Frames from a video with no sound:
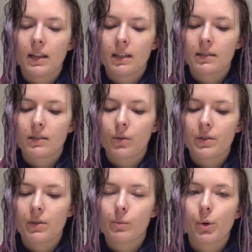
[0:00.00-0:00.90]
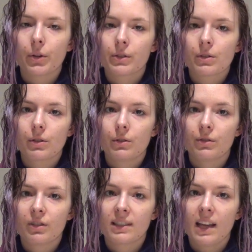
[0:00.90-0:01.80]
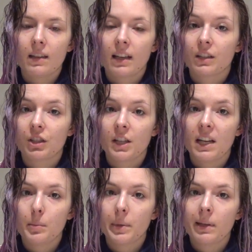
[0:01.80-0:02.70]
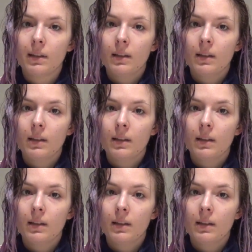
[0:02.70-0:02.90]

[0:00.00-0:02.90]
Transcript: it's also important to just get like a cheap